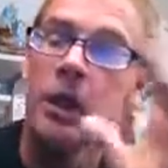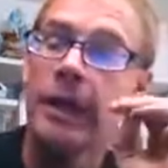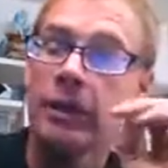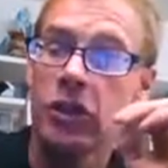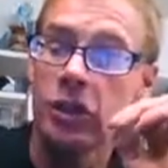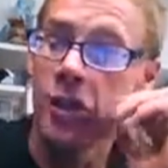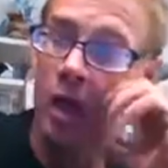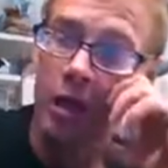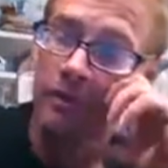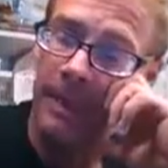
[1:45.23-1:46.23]
Let's
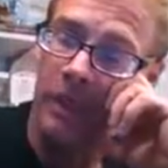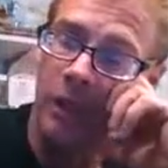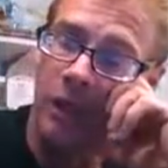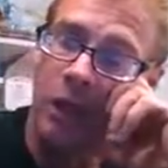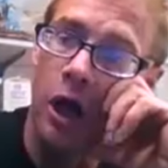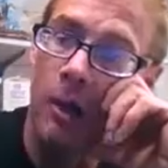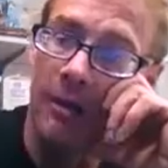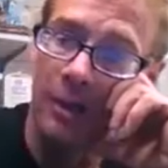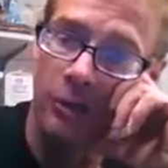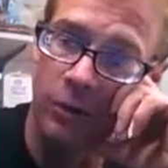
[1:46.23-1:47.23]
talk about a
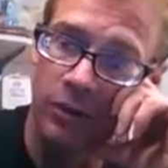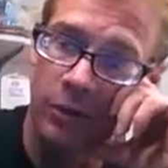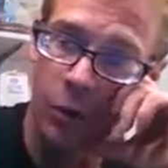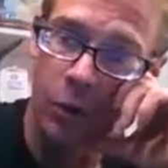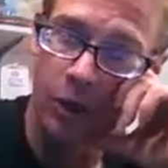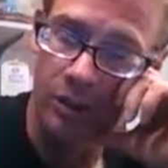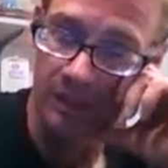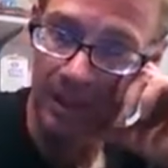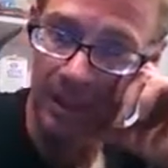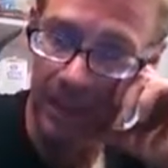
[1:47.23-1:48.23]
comment that was forwarded
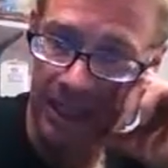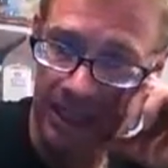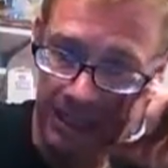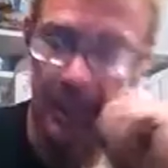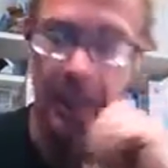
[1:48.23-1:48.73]
to me last